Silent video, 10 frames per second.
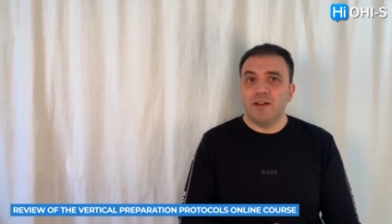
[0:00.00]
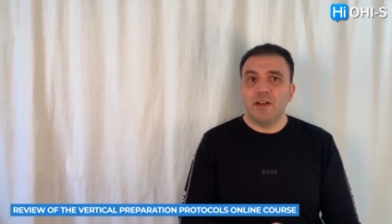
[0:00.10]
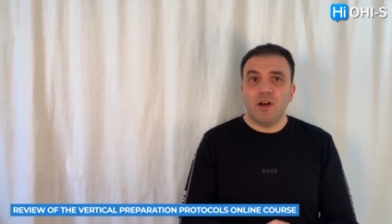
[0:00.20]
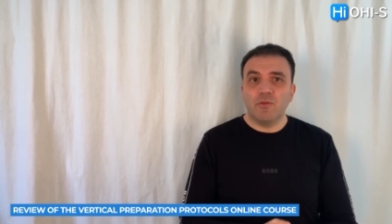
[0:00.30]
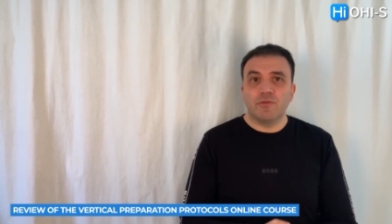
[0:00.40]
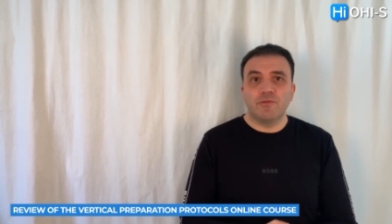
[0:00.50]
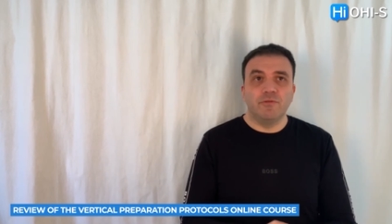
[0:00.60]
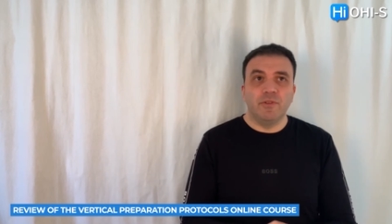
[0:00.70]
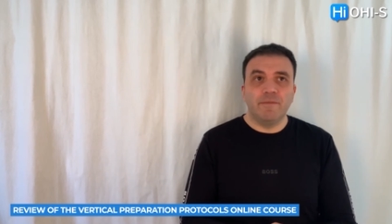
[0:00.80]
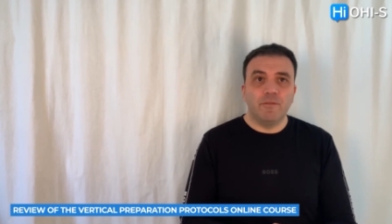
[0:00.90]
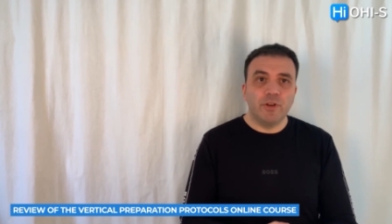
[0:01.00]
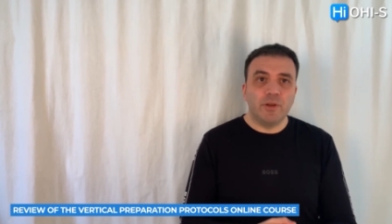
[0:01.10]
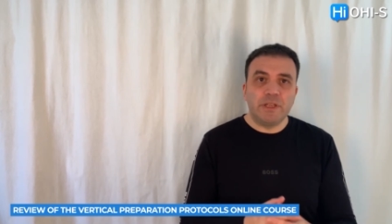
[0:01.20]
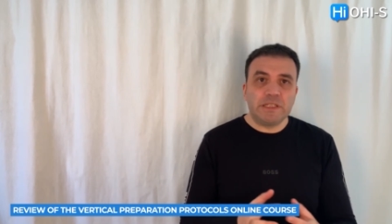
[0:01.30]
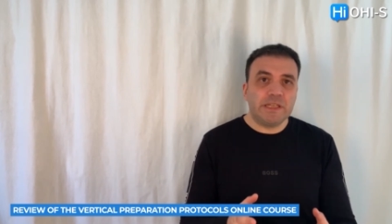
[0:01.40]
how to avoid
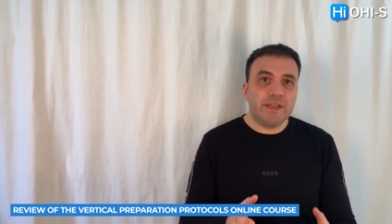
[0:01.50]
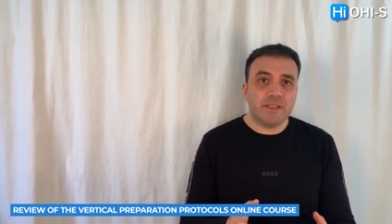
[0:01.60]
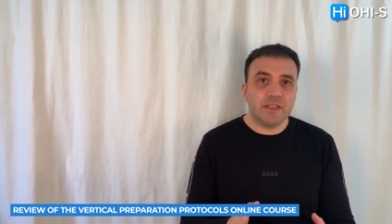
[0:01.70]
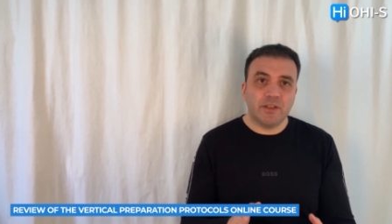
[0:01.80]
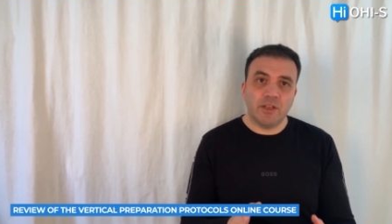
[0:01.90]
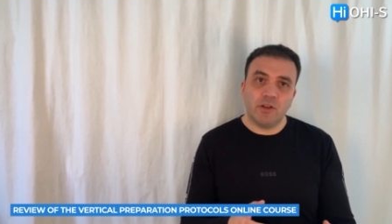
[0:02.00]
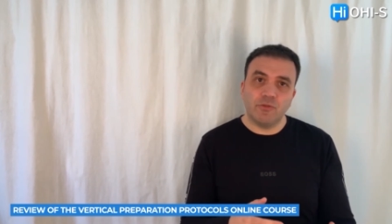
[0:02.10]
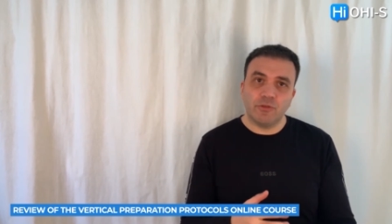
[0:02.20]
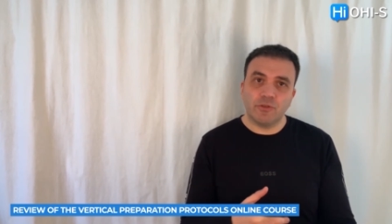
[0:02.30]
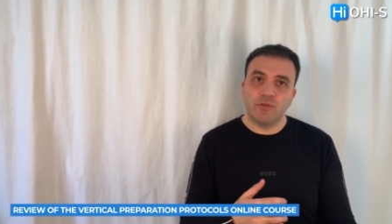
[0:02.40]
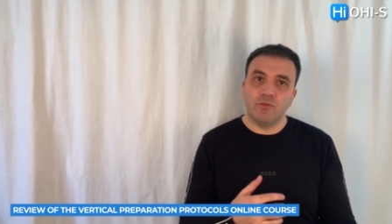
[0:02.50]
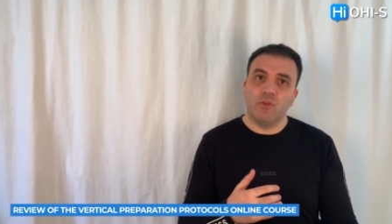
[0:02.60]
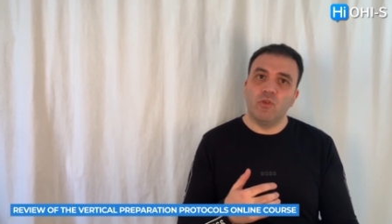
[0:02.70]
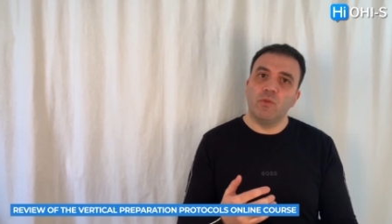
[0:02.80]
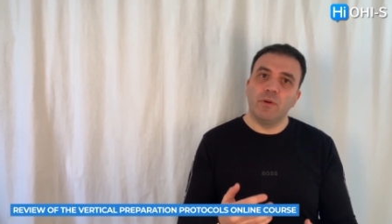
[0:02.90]
mistakes, and how not to
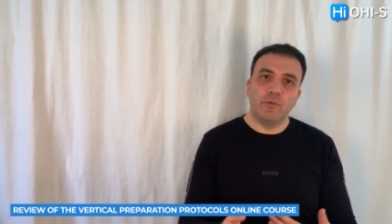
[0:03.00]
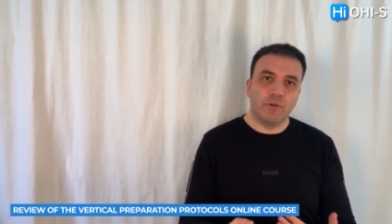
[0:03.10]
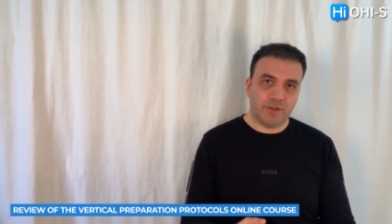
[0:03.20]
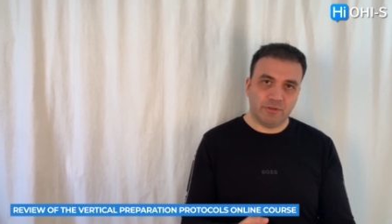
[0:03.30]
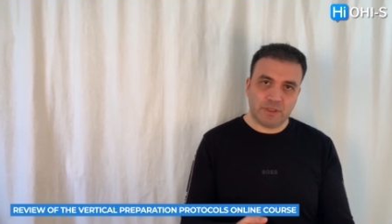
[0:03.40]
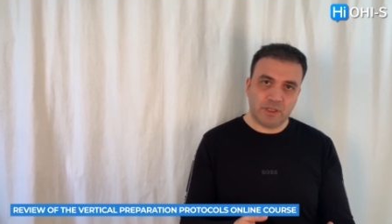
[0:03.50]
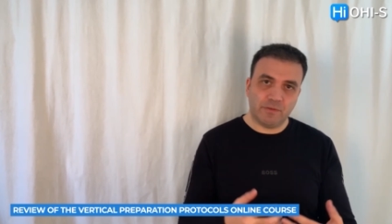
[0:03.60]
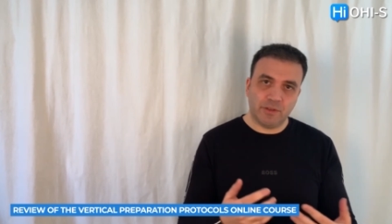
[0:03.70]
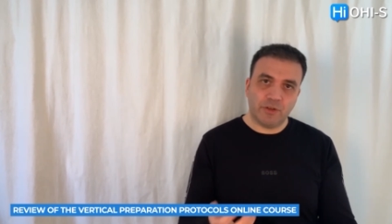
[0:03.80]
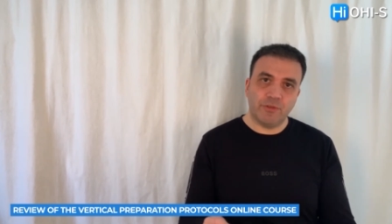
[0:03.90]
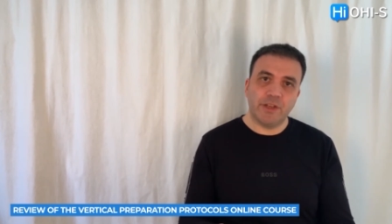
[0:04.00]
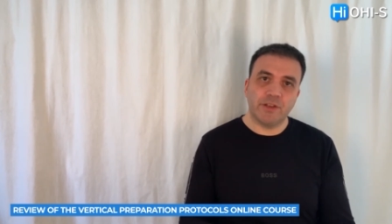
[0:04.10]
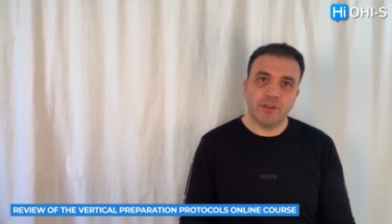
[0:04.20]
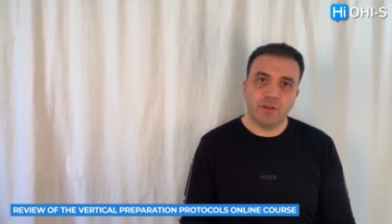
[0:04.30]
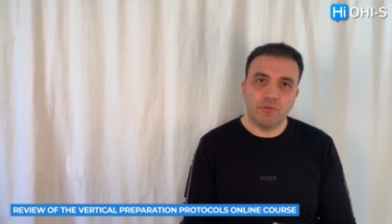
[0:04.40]
overwork yourself in creating
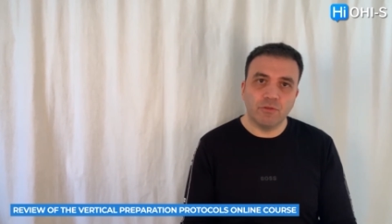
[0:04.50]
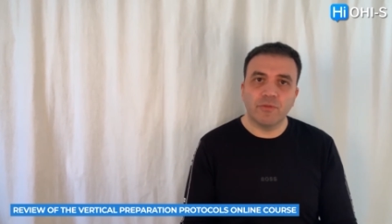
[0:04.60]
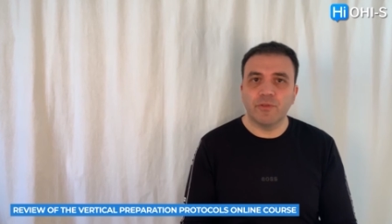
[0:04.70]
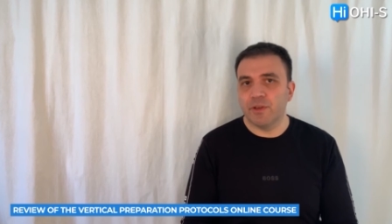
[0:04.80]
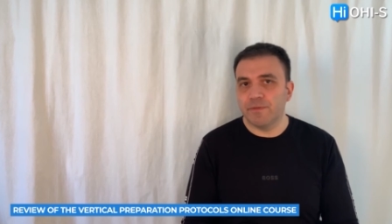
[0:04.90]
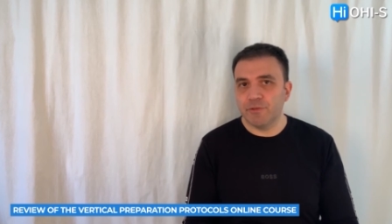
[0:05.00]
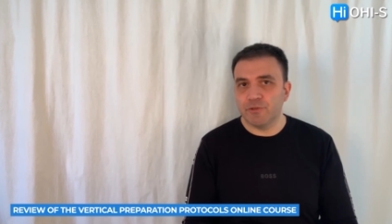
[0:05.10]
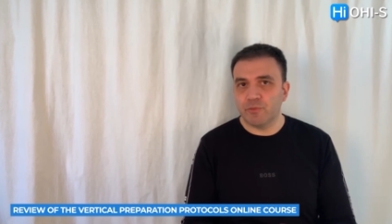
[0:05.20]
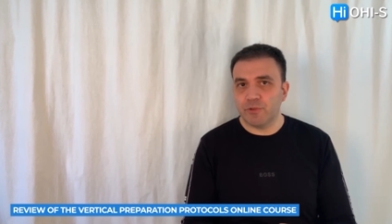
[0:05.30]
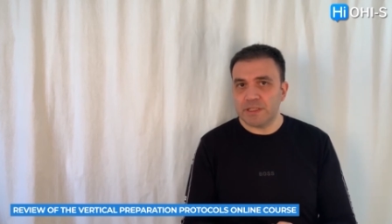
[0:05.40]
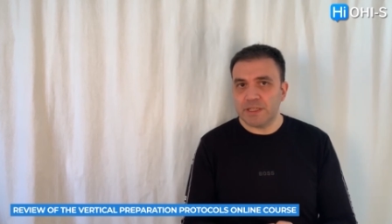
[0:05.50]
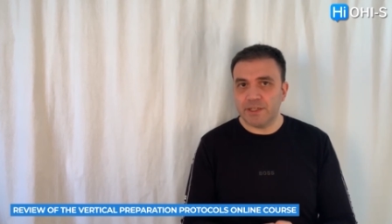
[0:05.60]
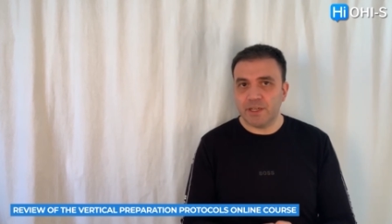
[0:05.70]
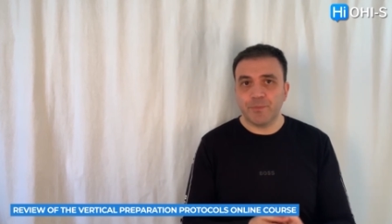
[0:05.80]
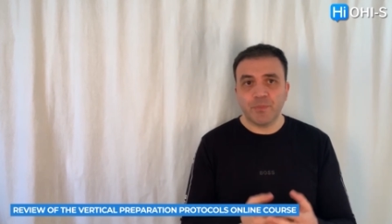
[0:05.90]
the core for the future
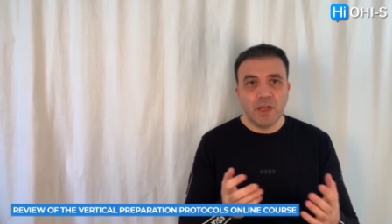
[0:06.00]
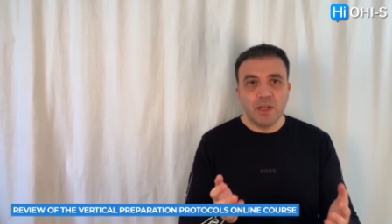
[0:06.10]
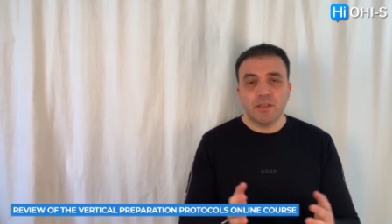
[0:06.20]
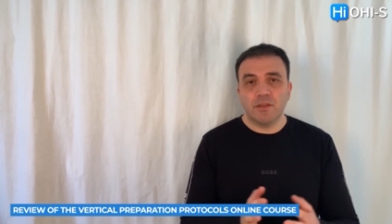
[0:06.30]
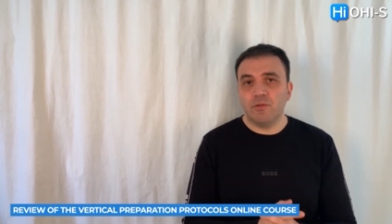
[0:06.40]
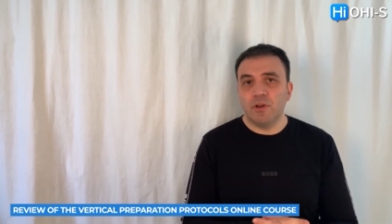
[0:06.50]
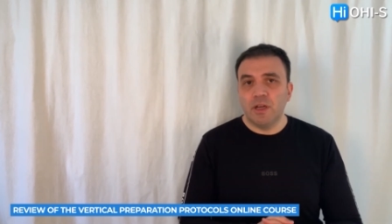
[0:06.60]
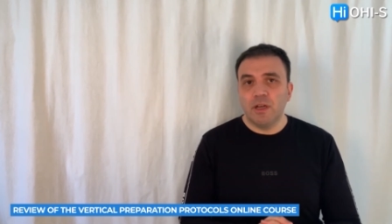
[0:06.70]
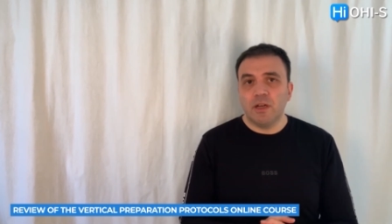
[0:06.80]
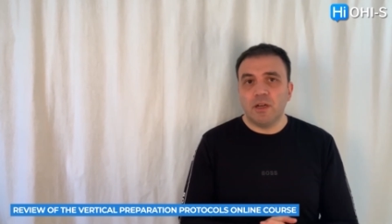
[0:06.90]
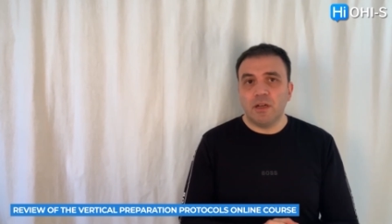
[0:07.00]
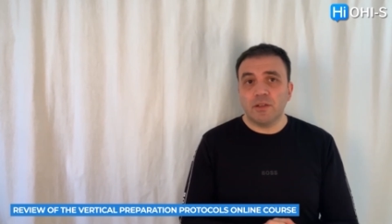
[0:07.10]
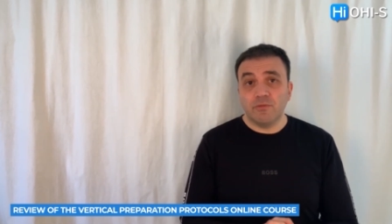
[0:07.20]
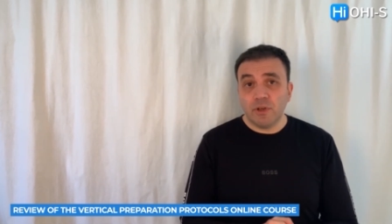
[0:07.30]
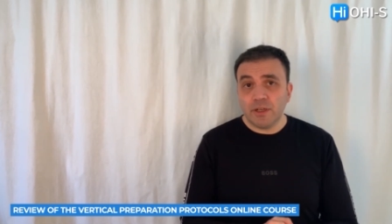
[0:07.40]
prosthetic. So
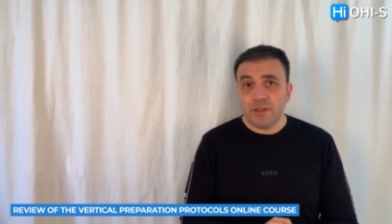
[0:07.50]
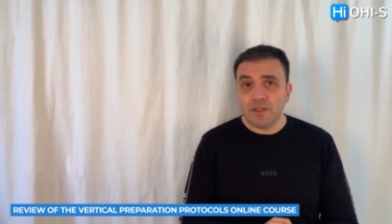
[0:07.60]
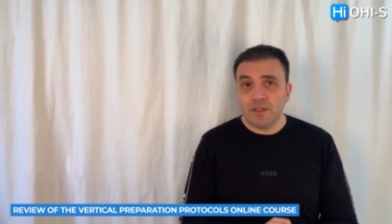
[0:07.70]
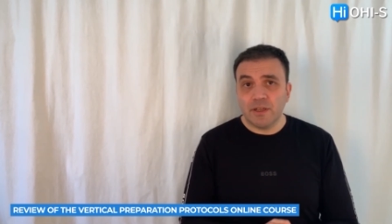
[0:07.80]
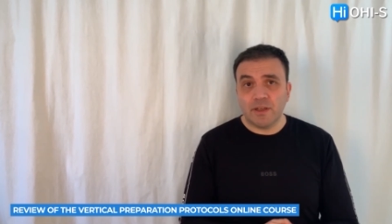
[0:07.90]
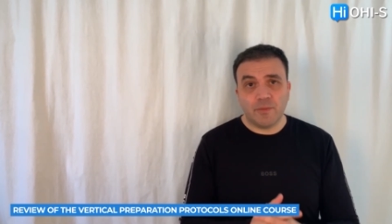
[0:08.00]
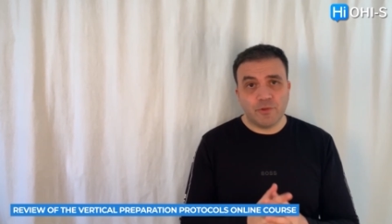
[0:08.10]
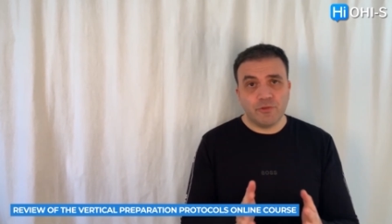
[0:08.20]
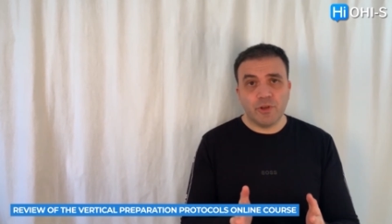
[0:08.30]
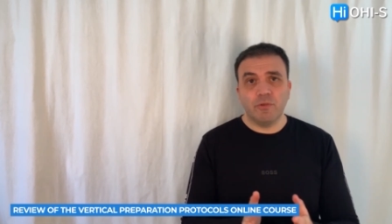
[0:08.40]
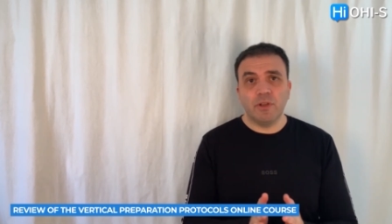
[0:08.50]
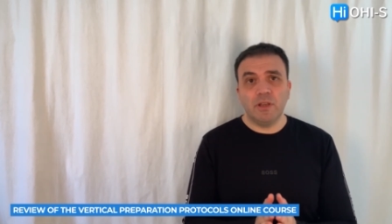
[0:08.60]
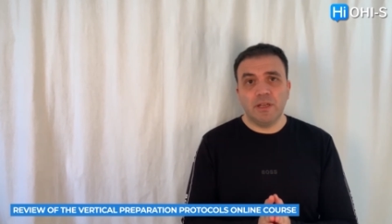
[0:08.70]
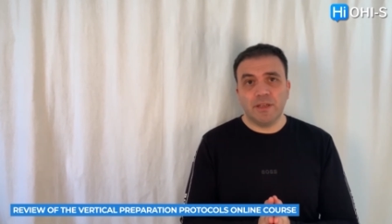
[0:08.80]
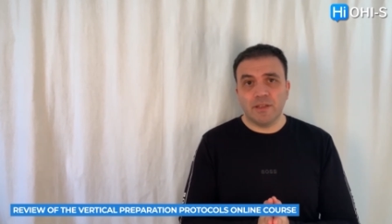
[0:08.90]
try it, and I'm sure you will
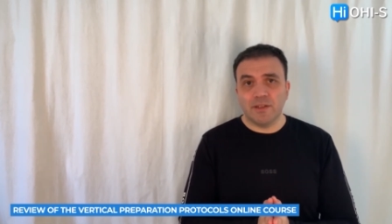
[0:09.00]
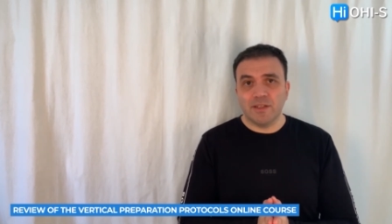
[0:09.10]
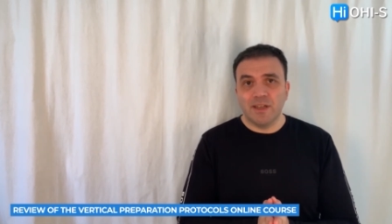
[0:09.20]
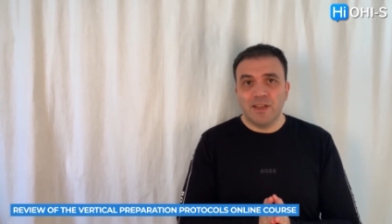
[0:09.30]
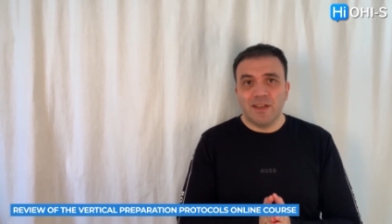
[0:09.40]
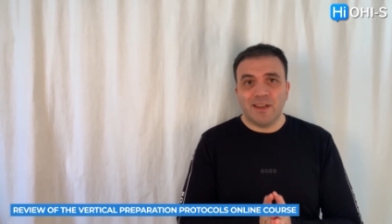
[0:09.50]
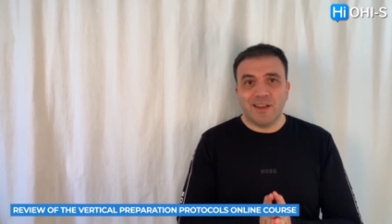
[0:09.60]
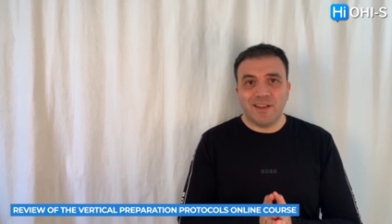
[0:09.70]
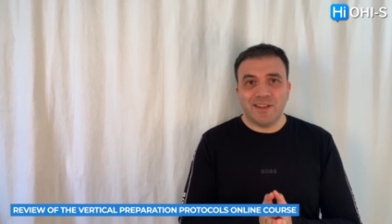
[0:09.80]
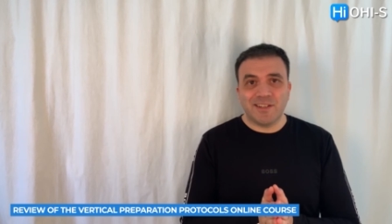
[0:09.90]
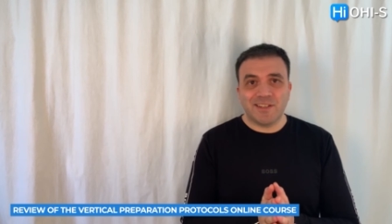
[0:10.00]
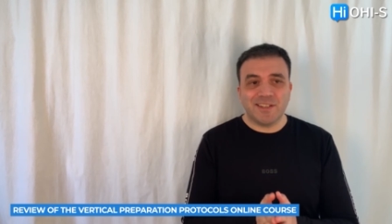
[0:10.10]
like it. And